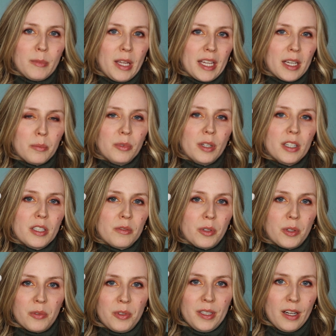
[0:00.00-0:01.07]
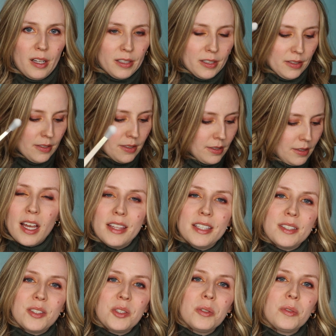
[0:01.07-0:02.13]
makeup brush for $3, and
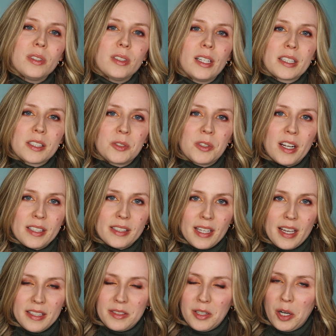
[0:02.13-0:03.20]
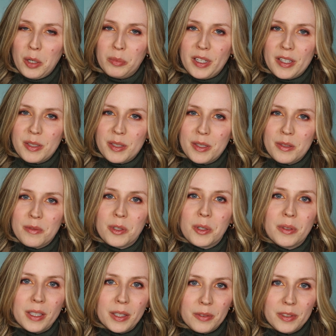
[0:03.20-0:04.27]
these 2 deluxe trial-size Tarte blushes for
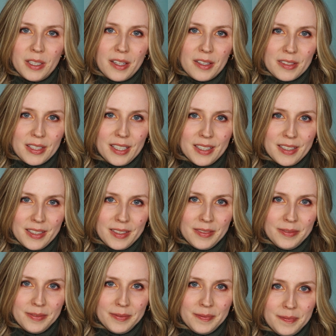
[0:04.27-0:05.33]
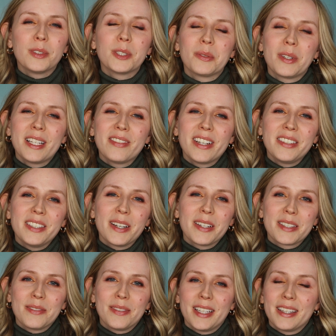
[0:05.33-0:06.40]
only $3 each. For
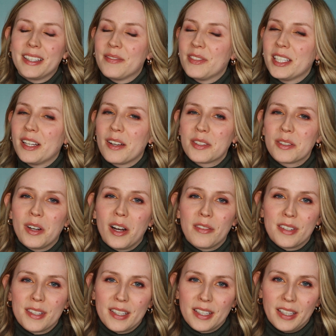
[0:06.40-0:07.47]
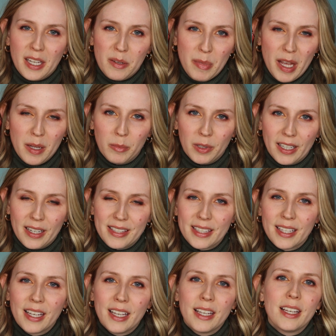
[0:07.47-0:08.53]
$25 a month, IPSY also offers the Glam Bag Plus.
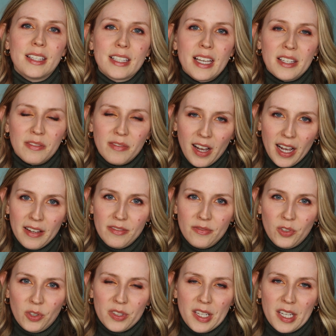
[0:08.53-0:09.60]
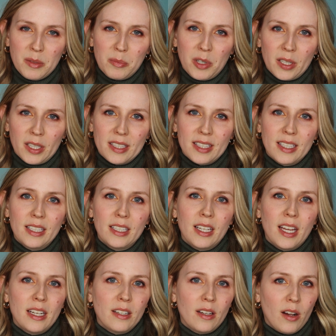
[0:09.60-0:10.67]
This has 5 full-size products in it,
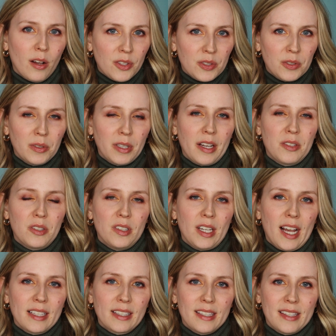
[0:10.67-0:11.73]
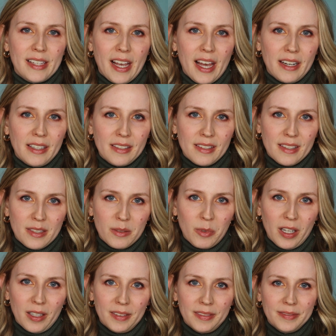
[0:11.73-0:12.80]
and it also allows you to access the add-ons as
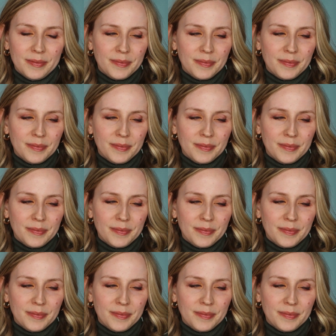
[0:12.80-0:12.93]
well.